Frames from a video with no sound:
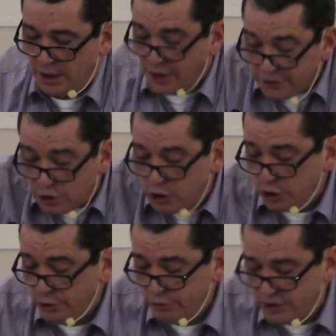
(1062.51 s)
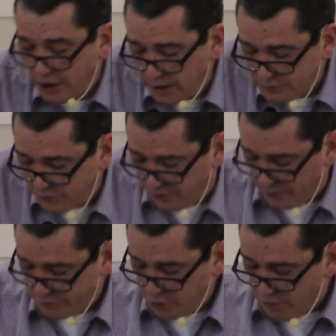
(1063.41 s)
Another clue comes
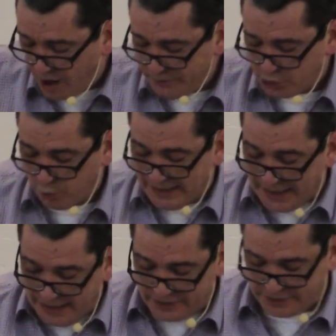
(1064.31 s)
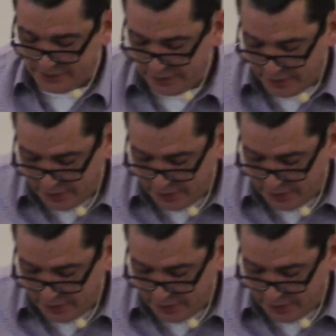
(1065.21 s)
from Deuteronomy twenty-eight,